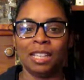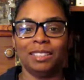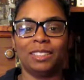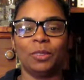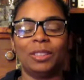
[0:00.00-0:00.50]

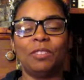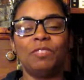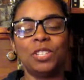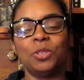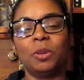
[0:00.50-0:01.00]
So the
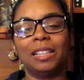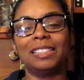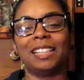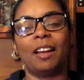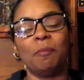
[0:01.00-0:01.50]

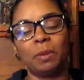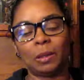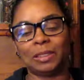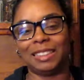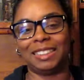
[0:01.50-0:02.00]
visuals, I'm
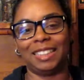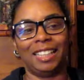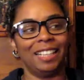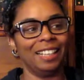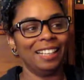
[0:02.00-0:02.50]
proud to
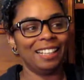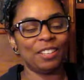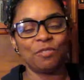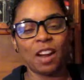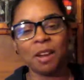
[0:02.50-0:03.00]
say,
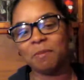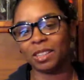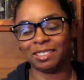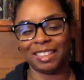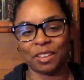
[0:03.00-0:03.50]
is very
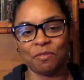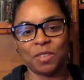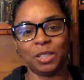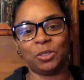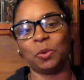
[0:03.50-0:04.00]
much like the
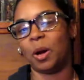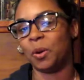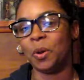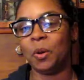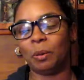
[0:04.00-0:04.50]
first
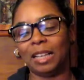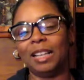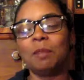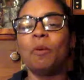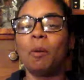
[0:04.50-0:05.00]
one with a
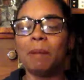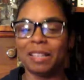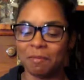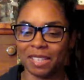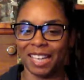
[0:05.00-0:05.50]
little more
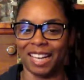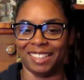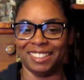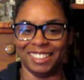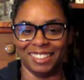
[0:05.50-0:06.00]
money
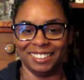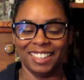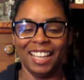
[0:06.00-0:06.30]
behind it.